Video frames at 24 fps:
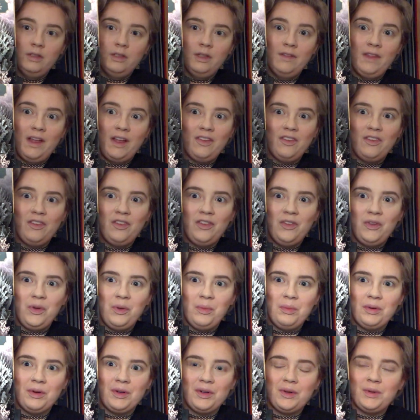And that's
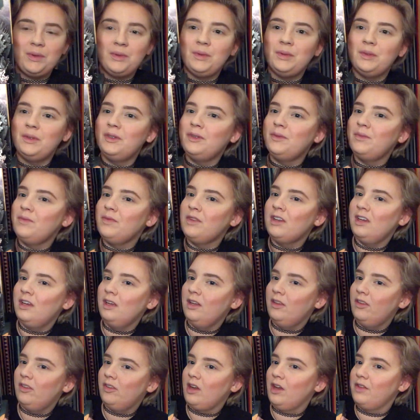super cool.
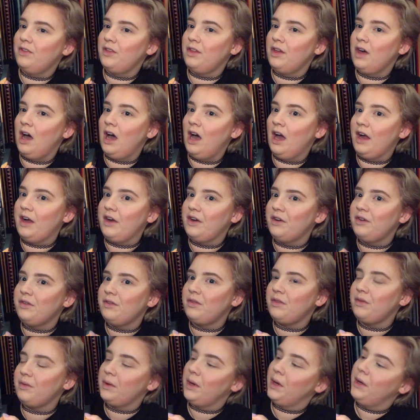It's got the
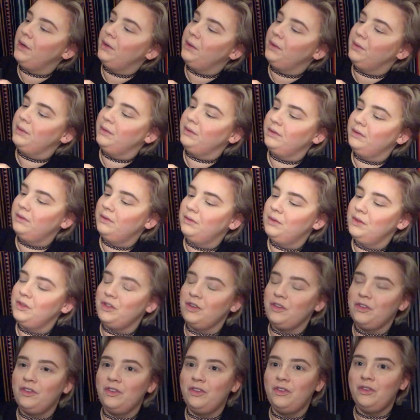Iron Throne, which
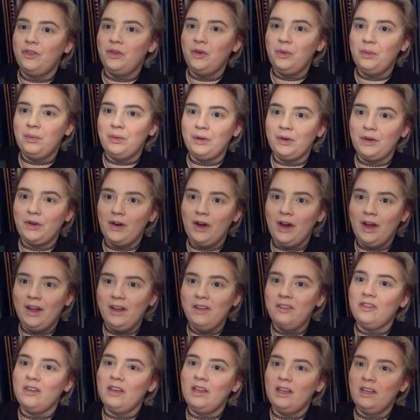is super
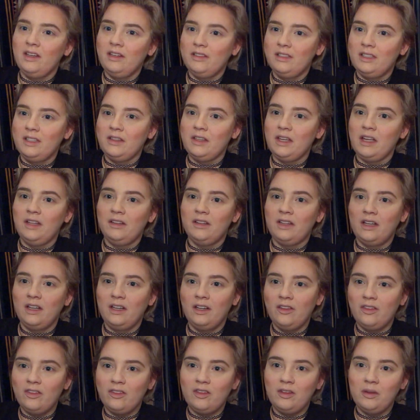crazy to think that
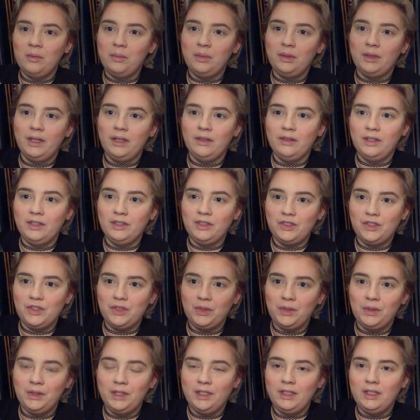it's completely
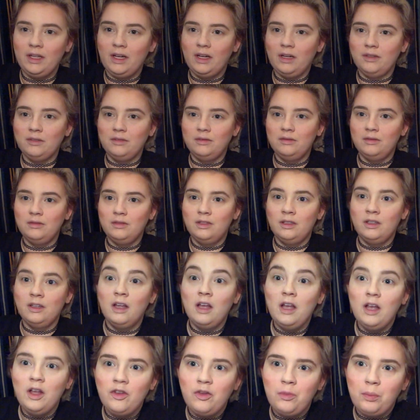destroyed now.
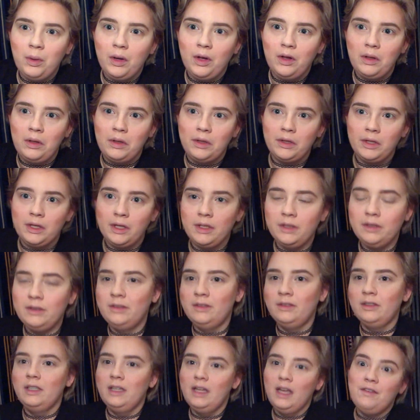Spoiler alert,
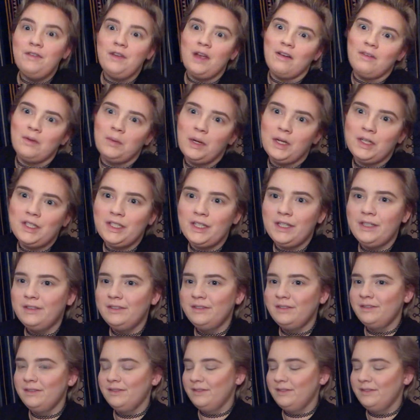if you haven't watched it.